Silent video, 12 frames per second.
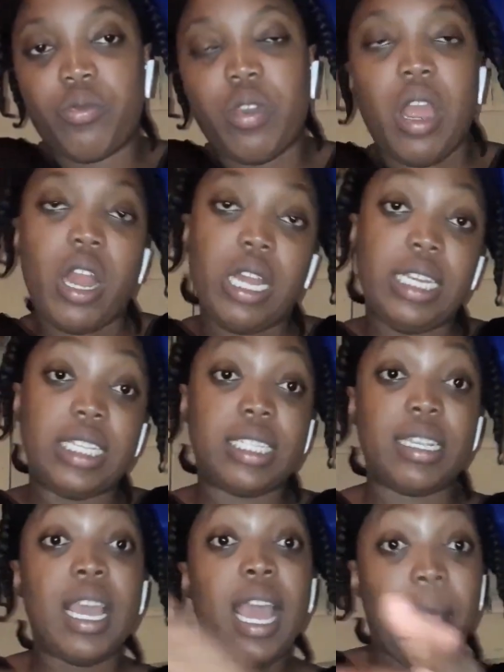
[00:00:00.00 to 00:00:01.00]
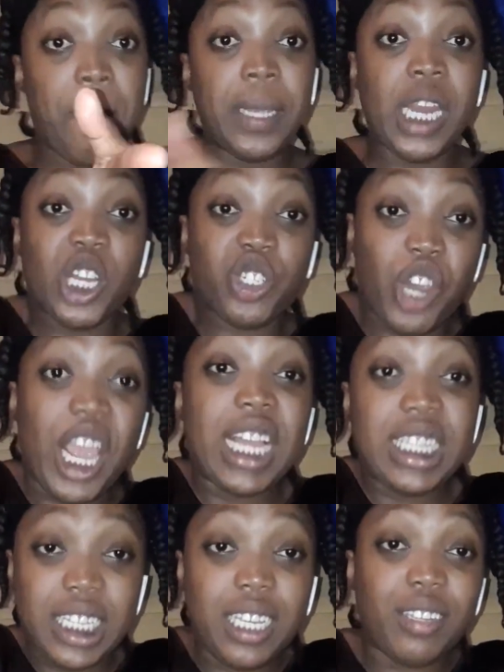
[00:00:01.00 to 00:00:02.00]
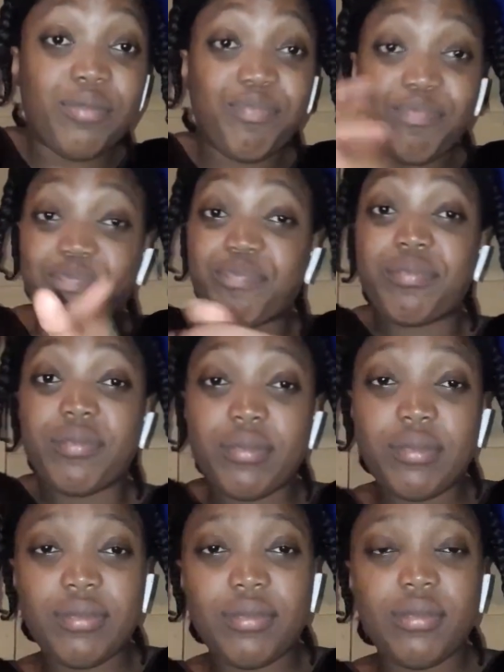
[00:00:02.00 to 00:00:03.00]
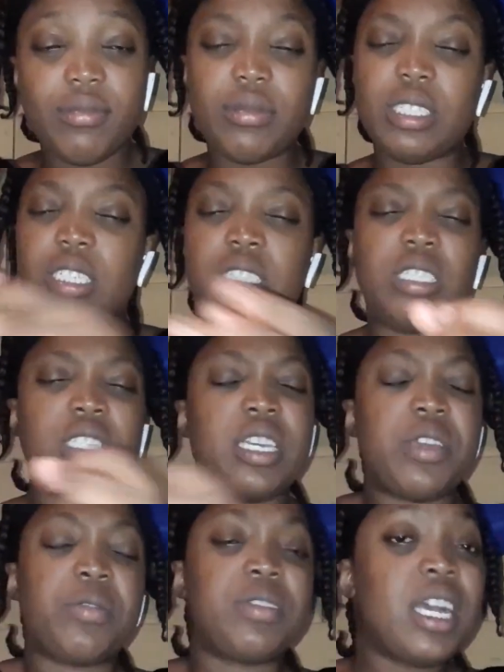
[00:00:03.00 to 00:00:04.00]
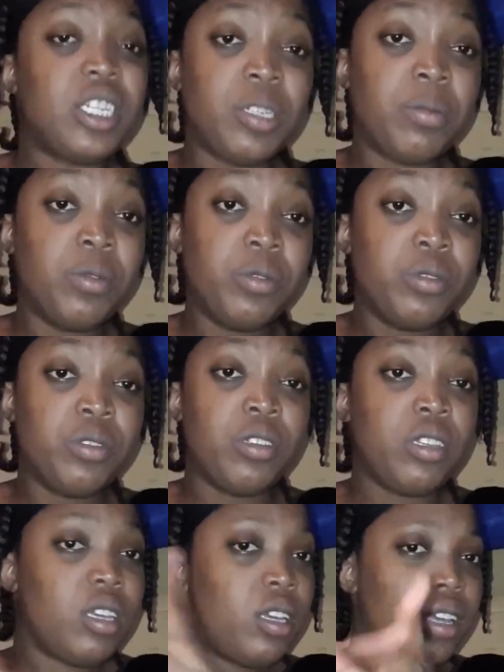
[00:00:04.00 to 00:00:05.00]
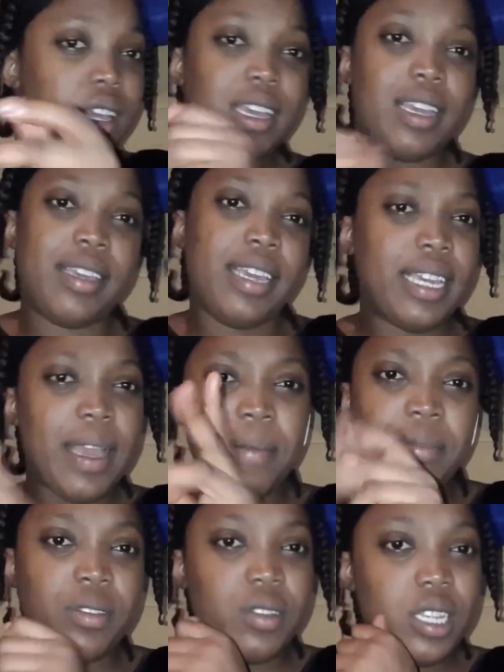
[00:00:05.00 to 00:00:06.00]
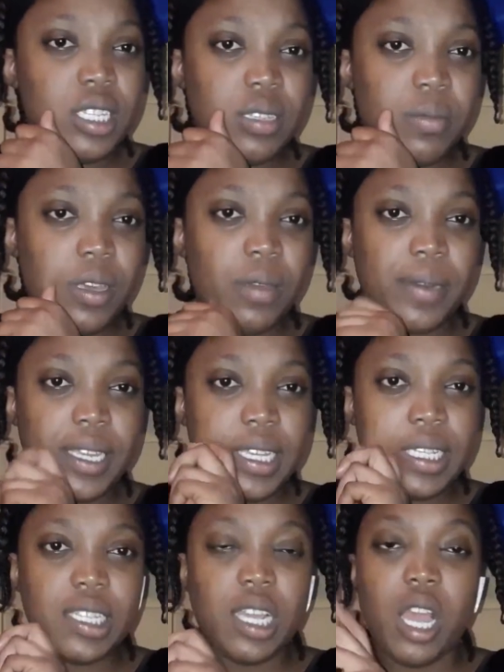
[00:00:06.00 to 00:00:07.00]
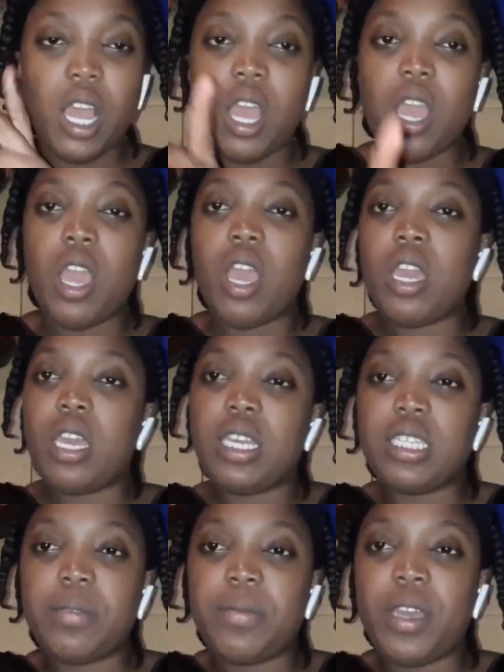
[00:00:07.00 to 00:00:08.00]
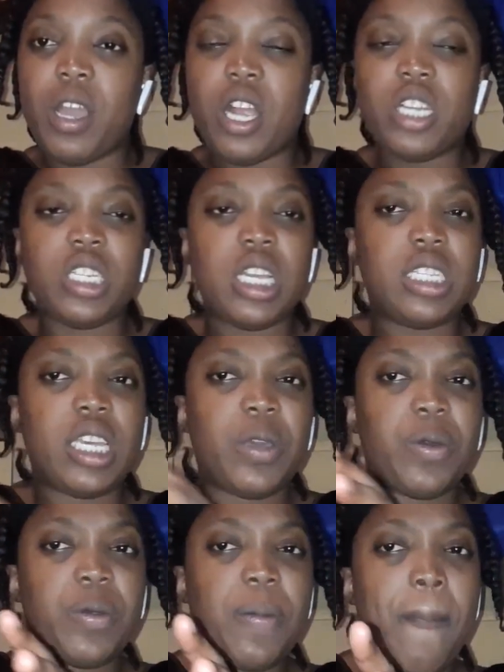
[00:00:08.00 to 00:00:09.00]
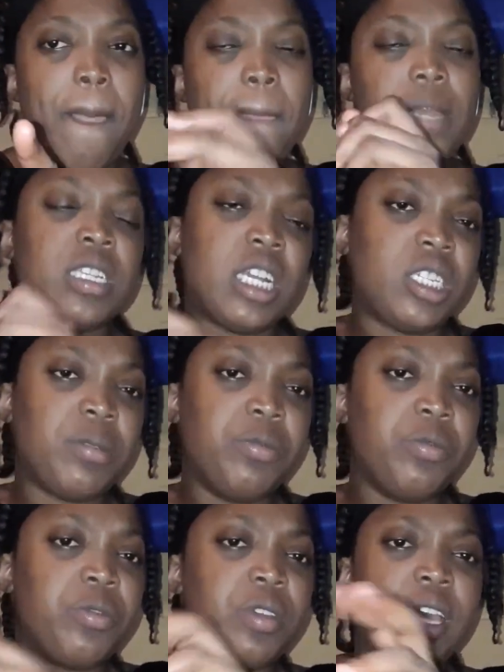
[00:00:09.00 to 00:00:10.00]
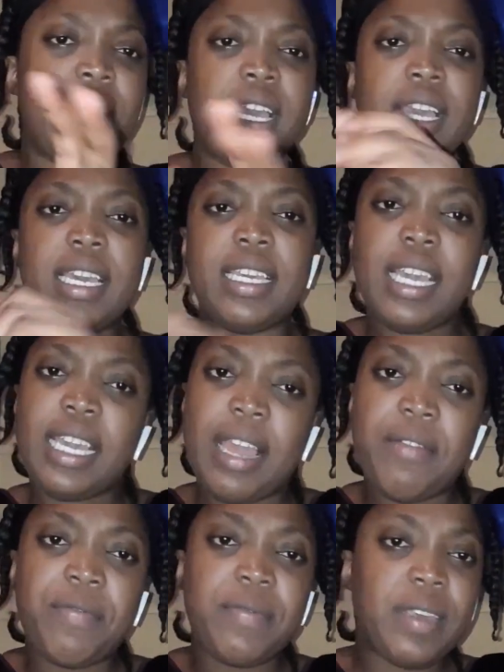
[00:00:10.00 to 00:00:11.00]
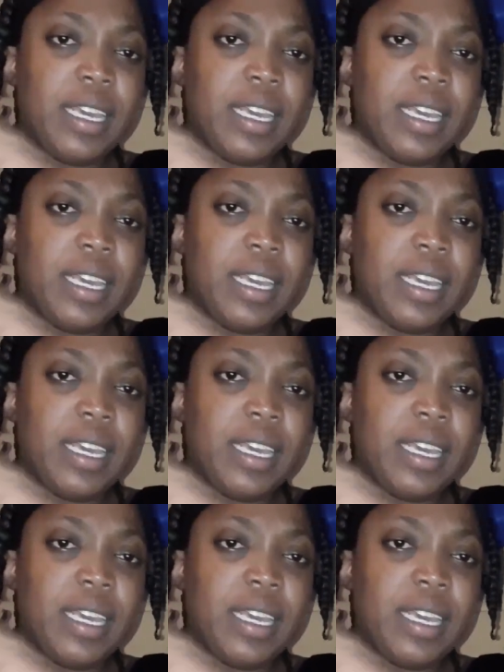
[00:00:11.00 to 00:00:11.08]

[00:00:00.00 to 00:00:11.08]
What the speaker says: Or at least me a try a thing. She say, yo, Sashi boo, you can do this to me, please? Isn't it? Or should I say, yo, Sashi boo, you can